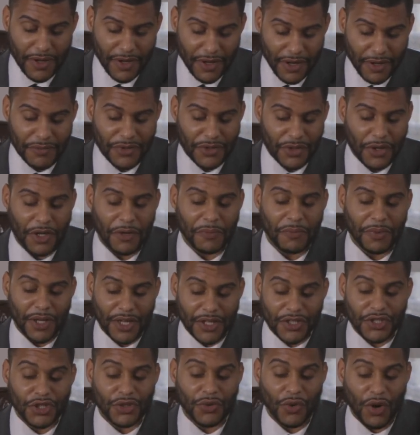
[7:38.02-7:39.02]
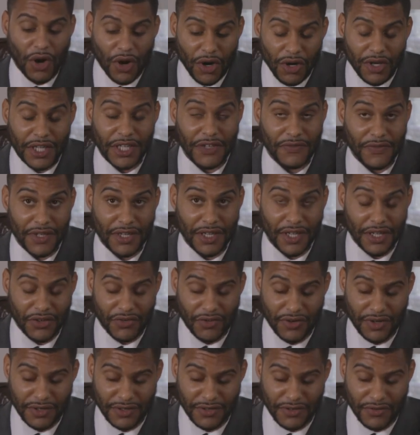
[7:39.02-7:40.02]
plus you are leaving a
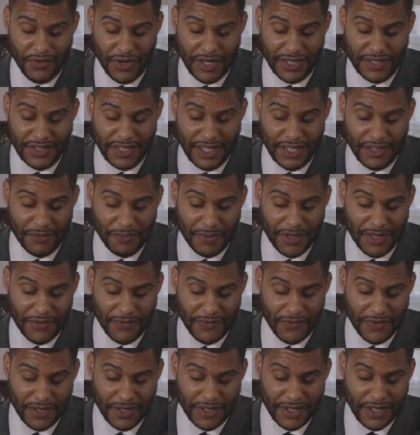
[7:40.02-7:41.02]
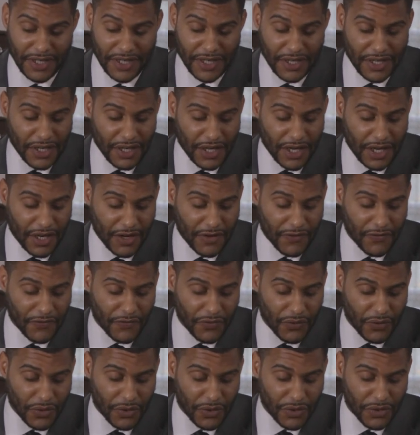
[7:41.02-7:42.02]
great death benefit
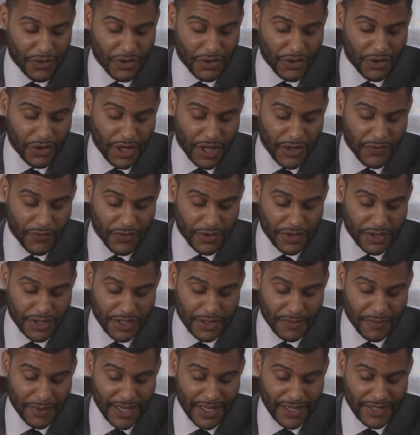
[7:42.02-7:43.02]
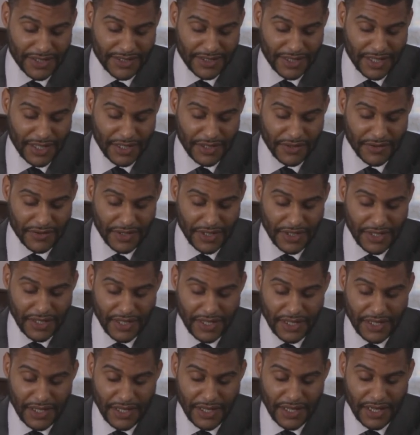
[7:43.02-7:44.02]
for your loved ones to pass down,
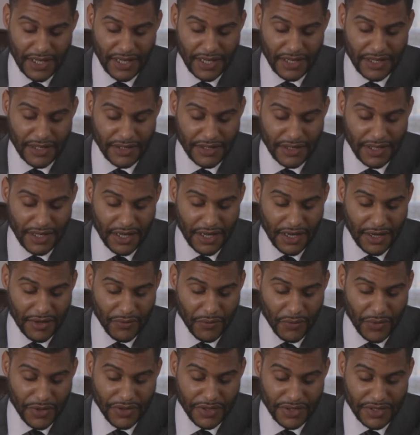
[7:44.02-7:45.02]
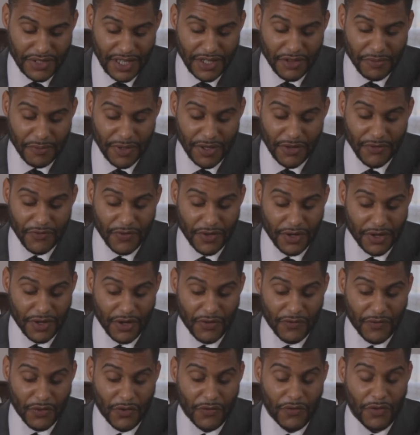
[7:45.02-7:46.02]
and with a death benefit
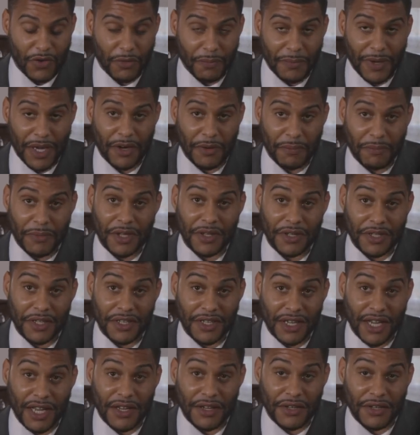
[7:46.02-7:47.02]
of over about $1 million.